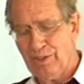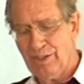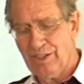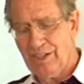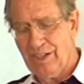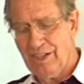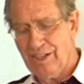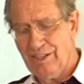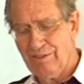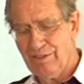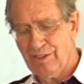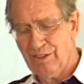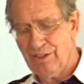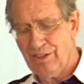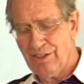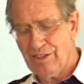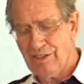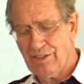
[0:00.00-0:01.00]
This
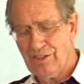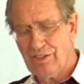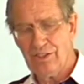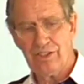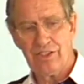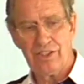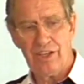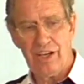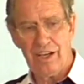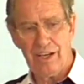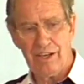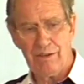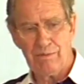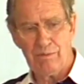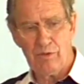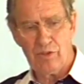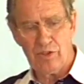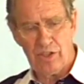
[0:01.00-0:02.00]
same
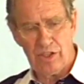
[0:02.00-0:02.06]
Jesus,